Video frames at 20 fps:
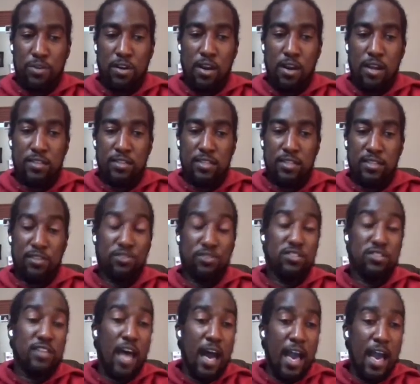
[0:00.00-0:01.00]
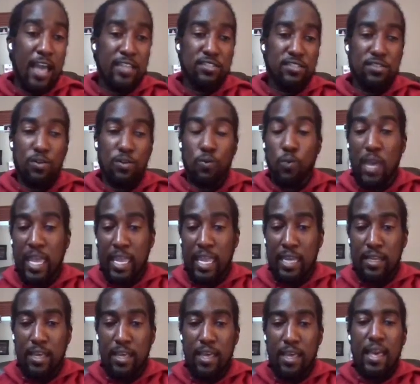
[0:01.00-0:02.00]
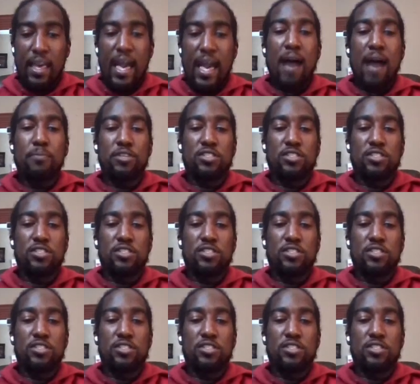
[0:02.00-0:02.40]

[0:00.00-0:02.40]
with regards to their size, their weight,